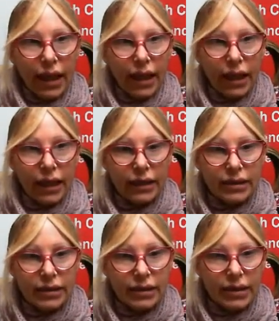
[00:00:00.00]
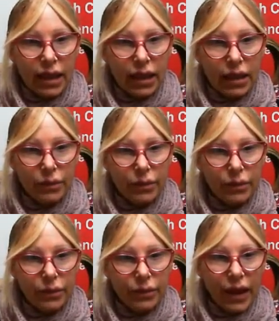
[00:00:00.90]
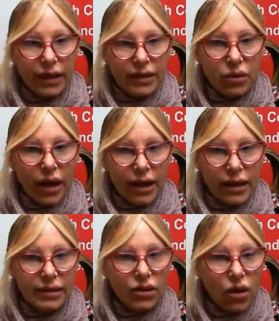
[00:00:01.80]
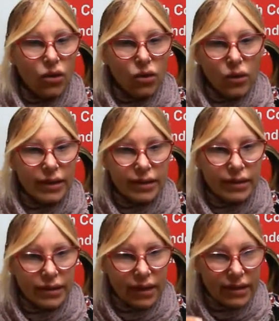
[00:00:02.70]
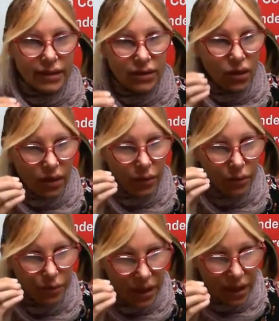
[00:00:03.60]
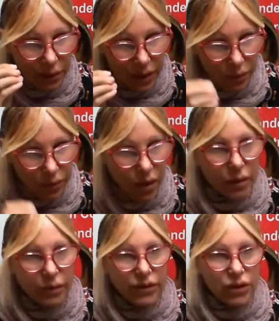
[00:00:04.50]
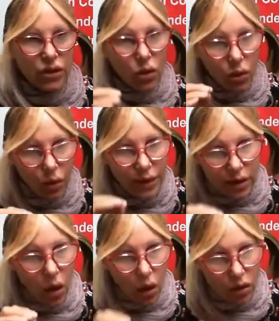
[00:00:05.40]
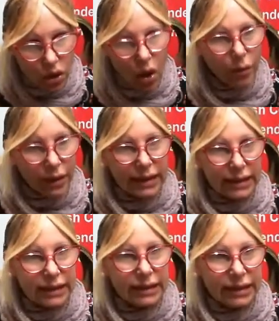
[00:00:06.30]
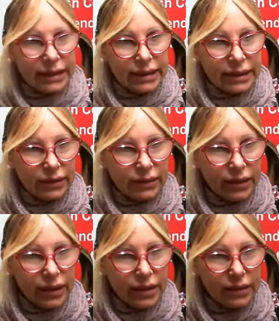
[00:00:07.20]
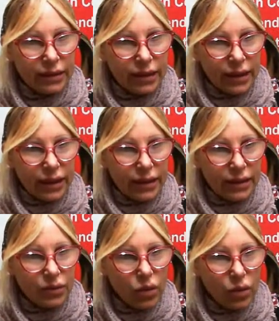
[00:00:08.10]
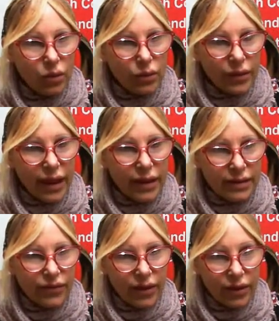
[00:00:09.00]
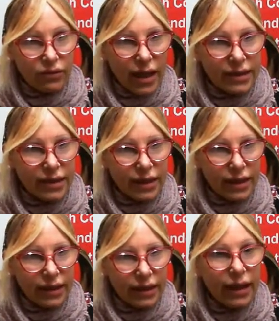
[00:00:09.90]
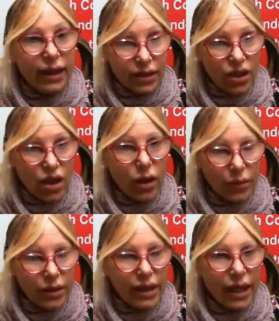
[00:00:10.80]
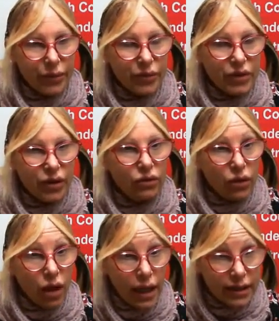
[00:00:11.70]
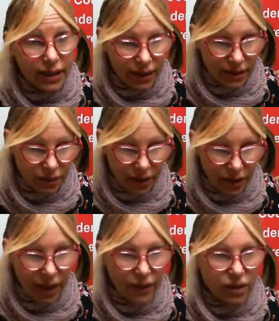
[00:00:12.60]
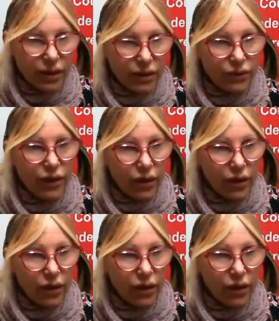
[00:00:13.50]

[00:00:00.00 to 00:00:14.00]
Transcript: and that's why it's not a big problem if you're not always on topic, right? It's more, that's for the writing. Yeah, show up. Yeah. So the writing is where you have to be